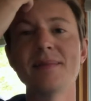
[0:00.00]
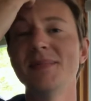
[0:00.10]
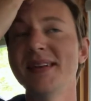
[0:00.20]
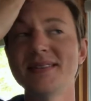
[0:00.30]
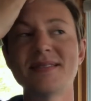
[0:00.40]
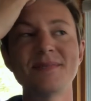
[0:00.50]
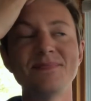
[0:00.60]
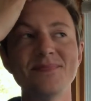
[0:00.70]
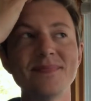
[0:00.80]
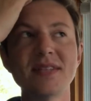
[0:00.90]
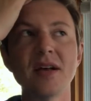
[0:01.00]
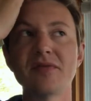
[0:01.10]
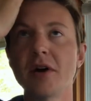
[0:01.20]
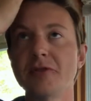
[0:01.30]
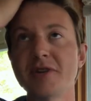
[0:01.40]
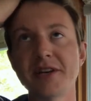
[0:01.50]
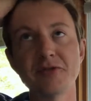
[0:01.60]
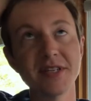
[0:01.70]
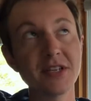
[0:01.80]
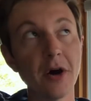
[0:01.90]
It's
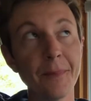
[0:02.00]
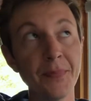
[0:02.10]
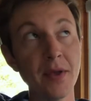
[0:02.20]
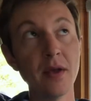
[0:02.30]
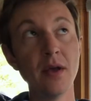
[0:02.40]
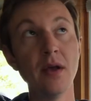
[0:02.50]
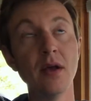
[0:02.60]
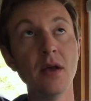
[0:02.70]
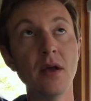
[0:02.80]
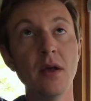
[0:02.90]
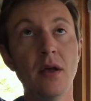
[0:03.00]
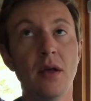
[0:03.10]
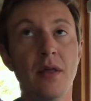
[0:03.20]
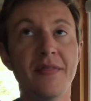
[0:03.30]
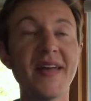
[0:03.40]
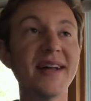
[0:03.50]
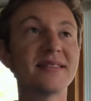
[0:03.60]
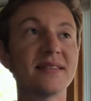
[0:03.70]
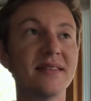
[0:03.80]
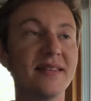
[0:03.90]
self-contradictory. So
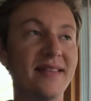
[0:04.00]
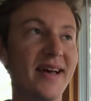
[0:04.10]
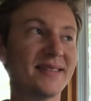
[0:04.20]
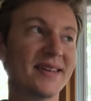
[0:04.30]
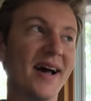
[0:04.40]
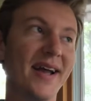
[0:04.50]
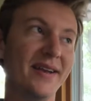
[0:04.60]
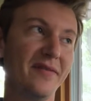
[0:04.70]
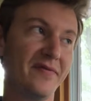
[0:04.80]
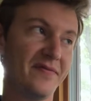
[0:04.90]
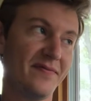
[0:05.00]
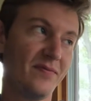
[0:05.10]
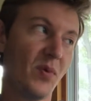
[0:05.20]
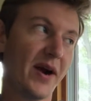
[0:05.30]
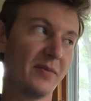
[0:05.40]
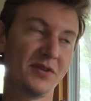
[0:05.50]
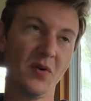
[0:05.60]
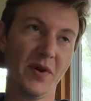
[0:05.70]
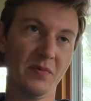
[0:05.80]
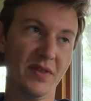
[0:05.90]
that's kind of where I was
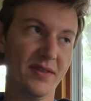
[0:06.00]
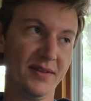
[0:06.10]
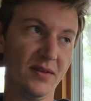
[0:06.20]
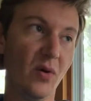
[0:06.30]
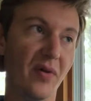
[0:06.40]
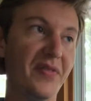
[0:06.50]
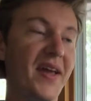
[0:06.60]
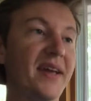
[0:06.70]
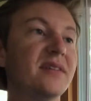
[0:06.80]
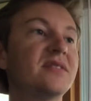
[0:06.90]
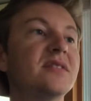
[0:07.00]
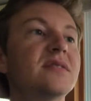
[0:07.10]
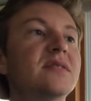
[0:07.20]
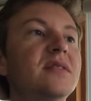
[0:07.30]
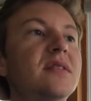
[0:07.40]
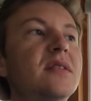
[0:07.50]
going with this whole thing, is just